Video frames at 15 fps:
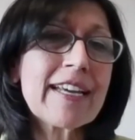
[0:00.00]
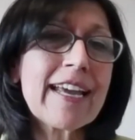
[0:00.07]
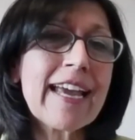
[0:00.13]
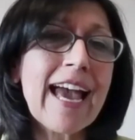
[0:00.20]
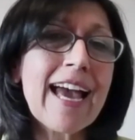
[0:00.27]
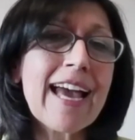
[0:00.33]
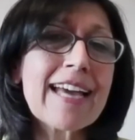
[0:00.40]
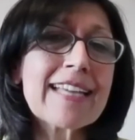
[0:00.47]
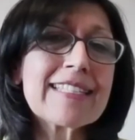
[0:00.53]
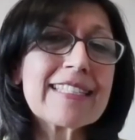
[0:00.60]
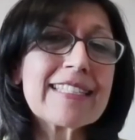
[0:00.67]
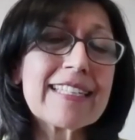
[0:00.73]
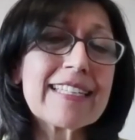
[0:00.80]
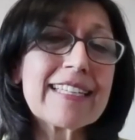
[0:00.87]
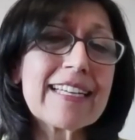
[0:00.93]
And
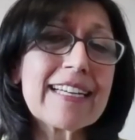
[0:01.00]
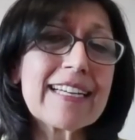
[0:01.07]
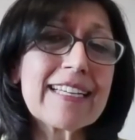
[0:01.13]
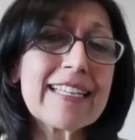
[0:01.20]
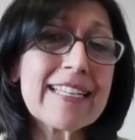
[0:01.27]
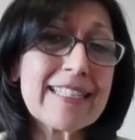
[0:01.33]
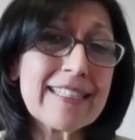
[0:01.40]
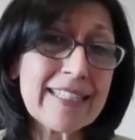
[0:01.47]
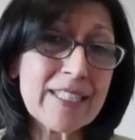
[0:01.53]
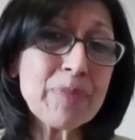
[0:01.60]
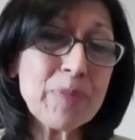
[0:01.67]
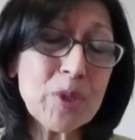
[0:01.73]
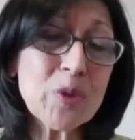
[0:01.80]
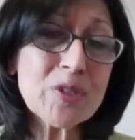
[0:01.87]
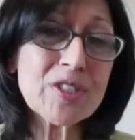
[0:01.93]
the
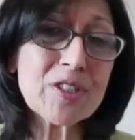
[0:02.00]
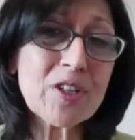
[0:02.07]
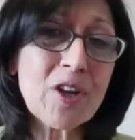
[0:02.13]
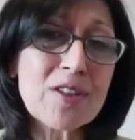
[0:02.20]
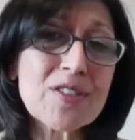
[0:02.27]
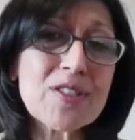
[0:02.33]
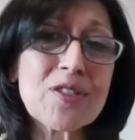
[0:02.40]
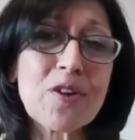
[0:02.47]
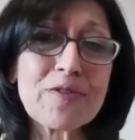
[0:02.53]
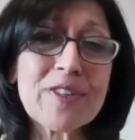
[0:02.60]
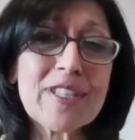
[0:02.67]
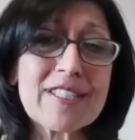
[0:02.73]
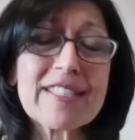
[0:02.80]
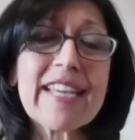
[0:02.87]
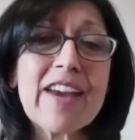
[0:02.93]
imputed cost of
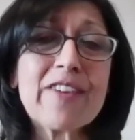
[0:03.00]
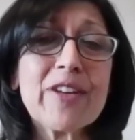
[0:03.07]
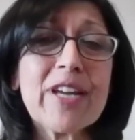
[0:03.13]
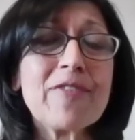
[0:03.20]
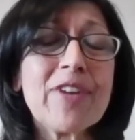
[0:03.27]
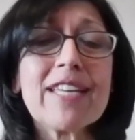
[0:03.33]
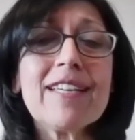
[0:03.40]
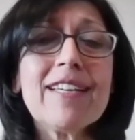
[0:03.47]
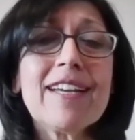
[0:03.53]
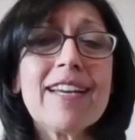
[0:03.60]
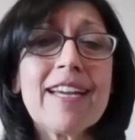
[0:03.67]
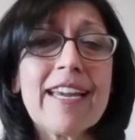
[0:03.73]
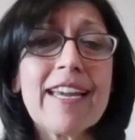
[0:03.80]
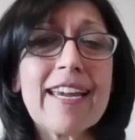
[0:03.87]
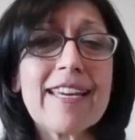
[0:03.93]
this caregiving
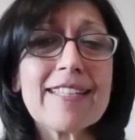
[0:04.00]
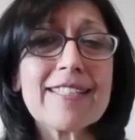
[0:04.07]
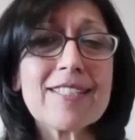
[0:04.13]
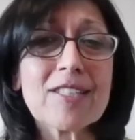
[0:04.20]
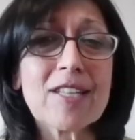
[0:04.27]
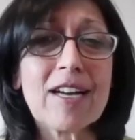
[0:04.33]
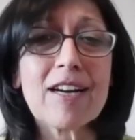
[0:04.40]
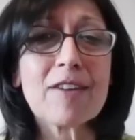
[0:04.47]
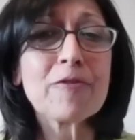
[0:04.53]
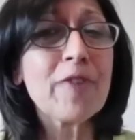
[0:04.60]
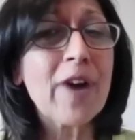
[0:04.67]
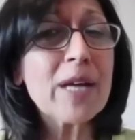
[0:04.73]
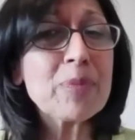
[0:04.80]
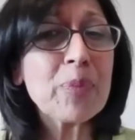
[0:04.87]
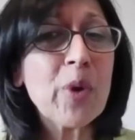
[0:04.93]
is
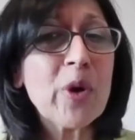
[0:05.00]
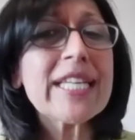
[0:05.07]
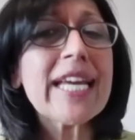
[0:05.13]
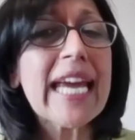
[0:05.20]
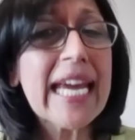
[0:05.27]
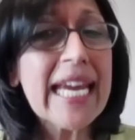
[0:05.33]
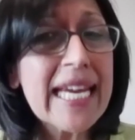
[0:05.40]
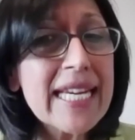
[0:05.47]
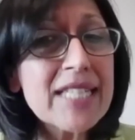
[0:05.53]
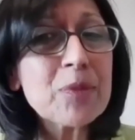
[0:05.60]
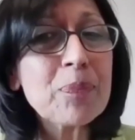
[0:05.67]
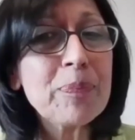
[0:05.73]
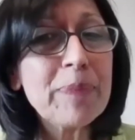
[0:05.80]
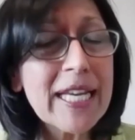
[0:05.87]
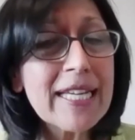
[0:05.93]

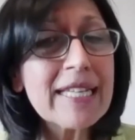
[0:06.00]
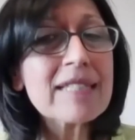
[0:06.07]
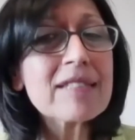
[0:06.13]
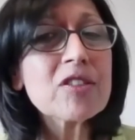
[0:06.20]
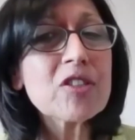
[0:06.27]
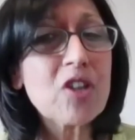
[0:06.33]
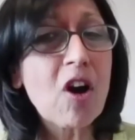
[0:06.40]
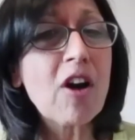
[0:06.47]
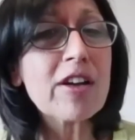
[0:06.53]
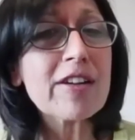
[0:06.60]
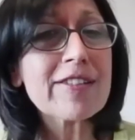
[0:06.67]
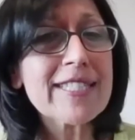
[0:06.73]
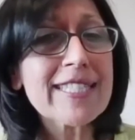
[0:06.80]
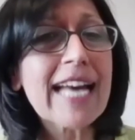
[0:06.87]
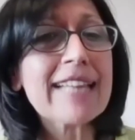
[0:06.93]
$5.8 billion
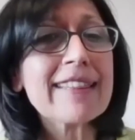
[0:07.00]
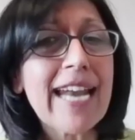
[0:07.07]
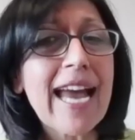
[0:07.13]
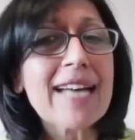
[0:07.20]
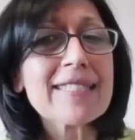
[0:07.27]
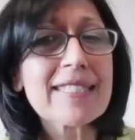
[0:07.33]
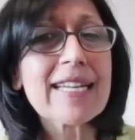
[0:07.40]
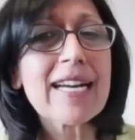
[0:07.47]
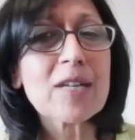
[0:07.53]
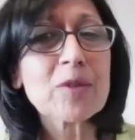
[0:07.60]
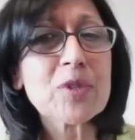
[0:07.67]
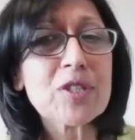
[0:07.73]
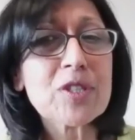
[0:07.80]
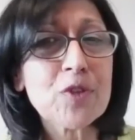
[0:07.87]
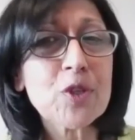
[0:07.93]
at the last
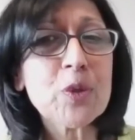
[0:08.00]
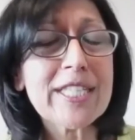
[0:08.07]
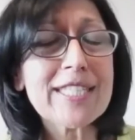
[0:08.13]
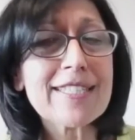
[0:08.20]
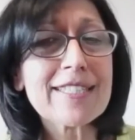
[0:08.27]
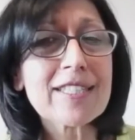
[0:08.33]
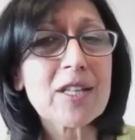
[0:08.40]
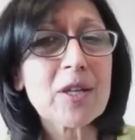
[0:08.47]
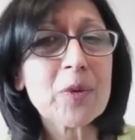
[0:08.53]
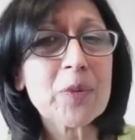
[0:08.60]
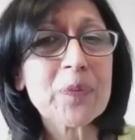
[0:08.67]
count a few years ago.